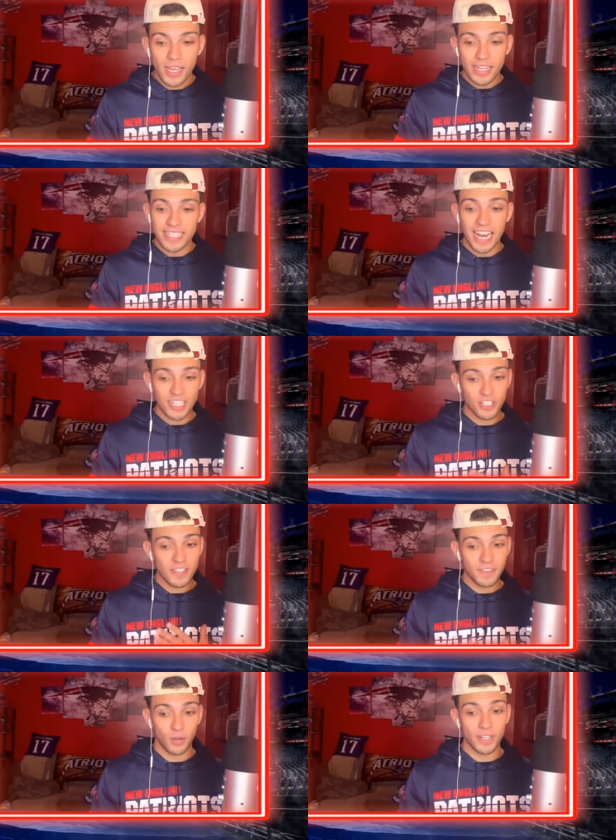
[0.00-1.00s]
it's actually
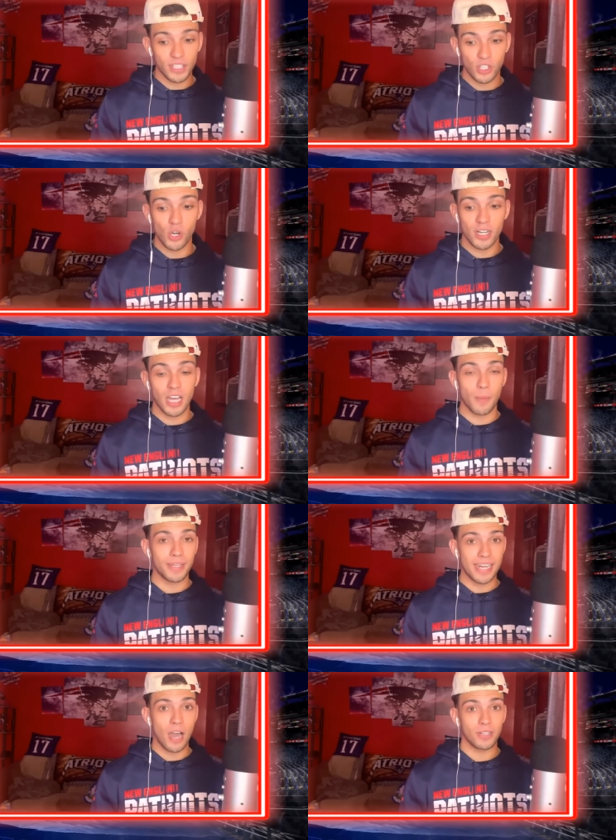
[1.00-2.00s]
very good
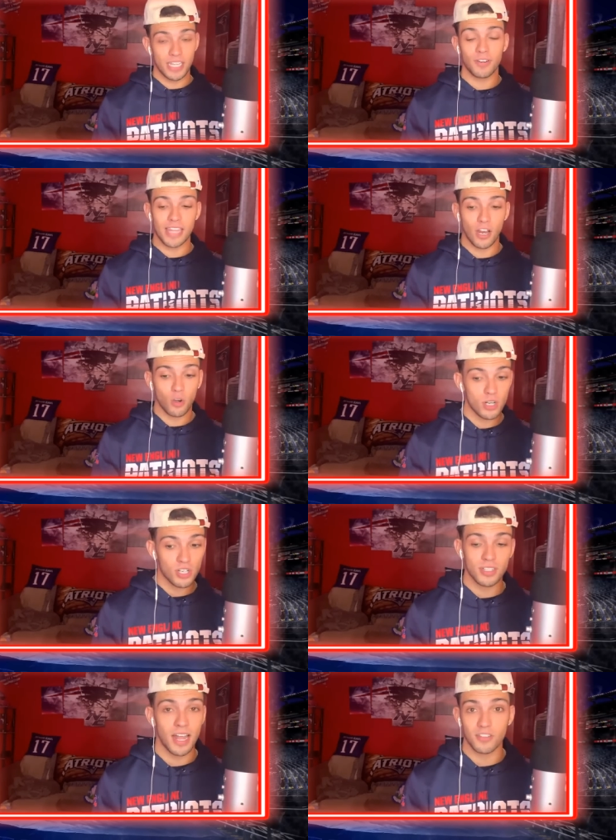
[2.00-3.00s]
coming out hearing that Christian
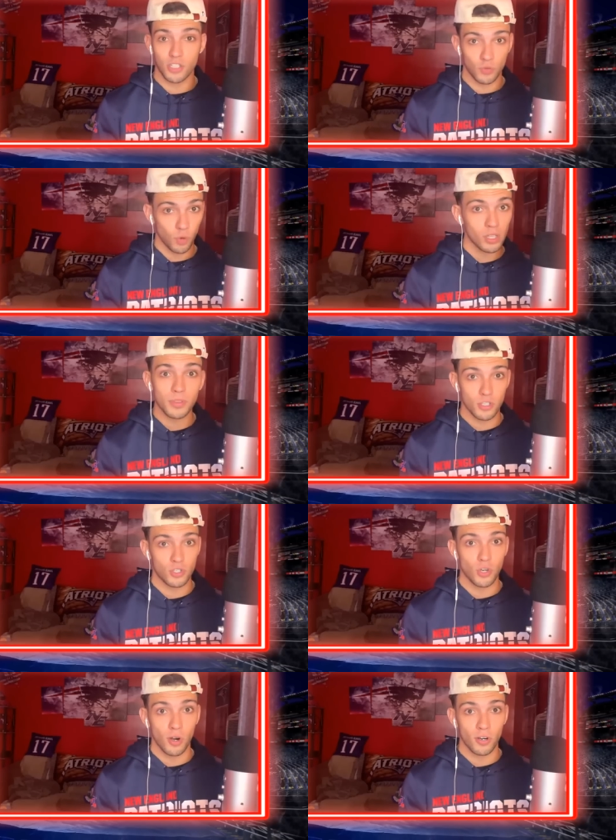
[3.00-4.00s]
Gonzalez is rolling with the
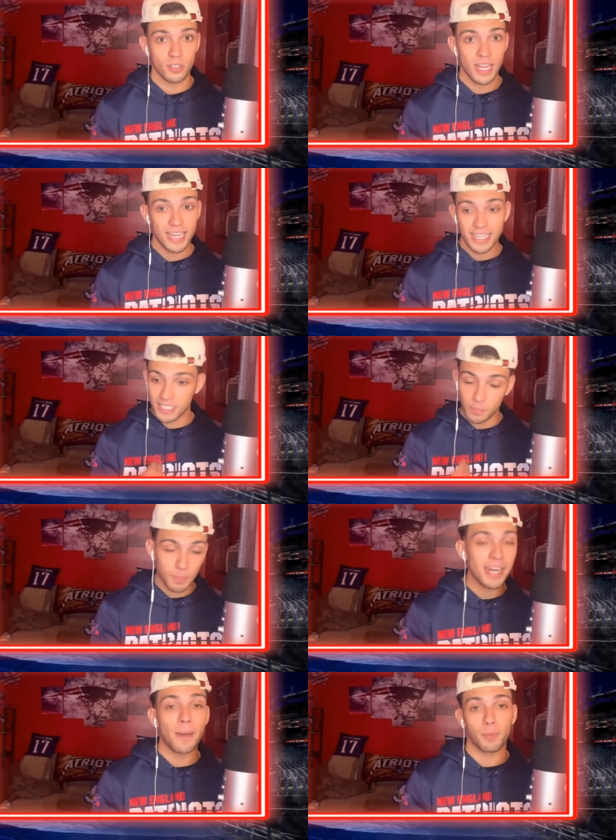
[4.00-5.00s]
starters. He's
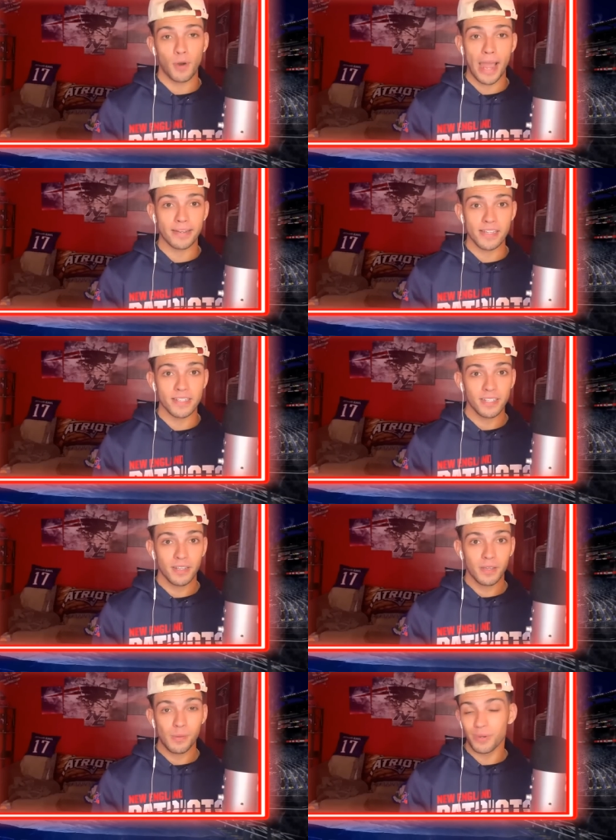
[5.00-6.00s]
been at practice
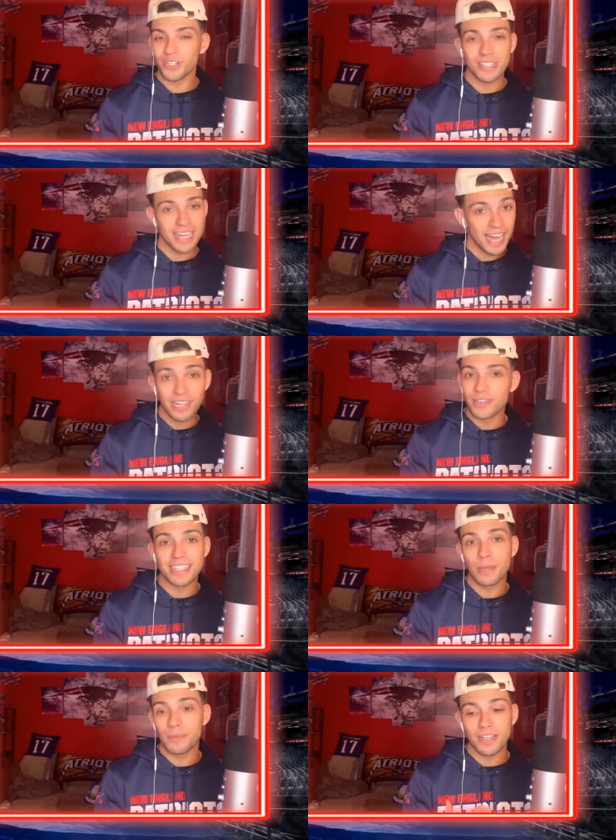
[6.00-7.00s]
but you're just not hearing his
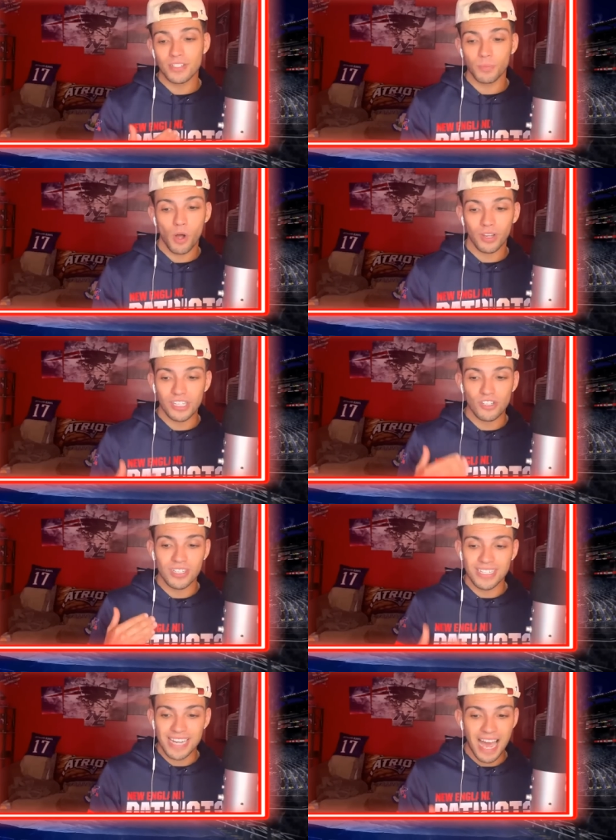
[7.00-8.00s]
name because the ball is just
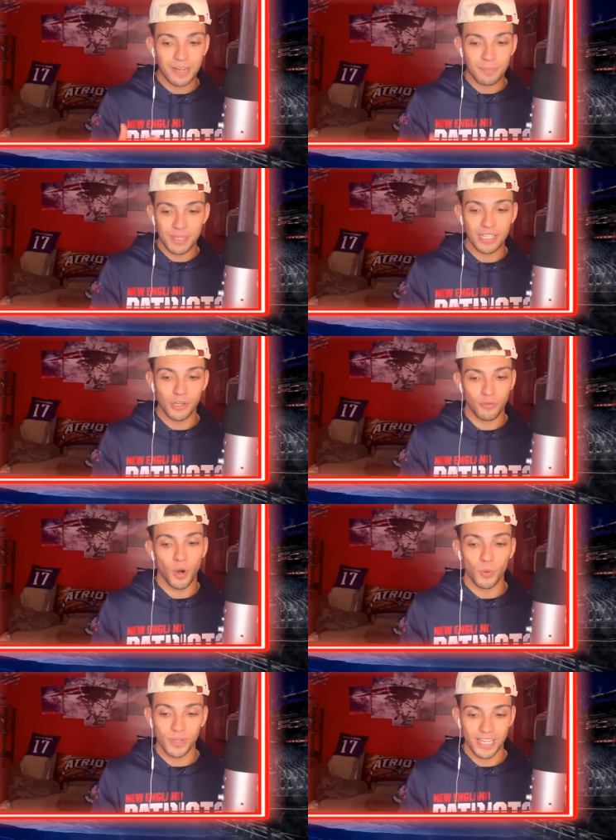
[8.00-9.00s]
not being
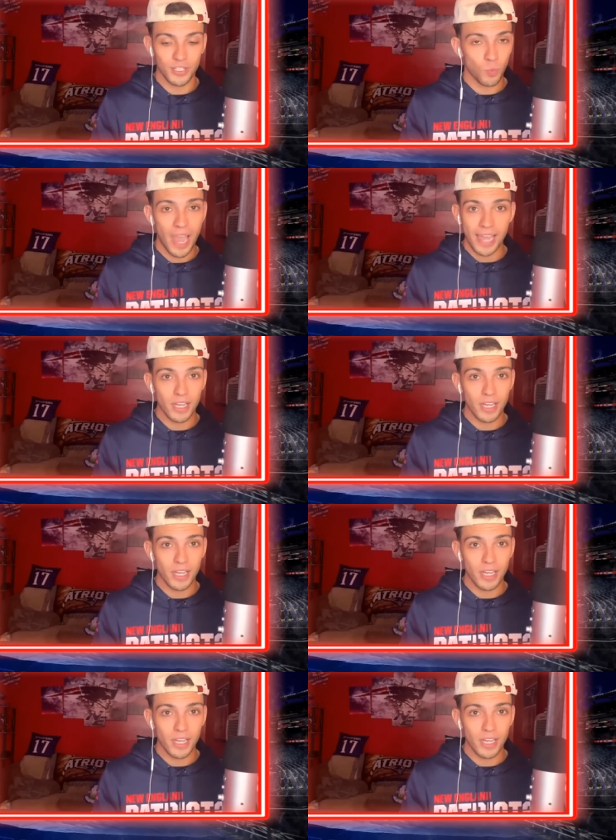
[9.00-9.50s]
thrown his way,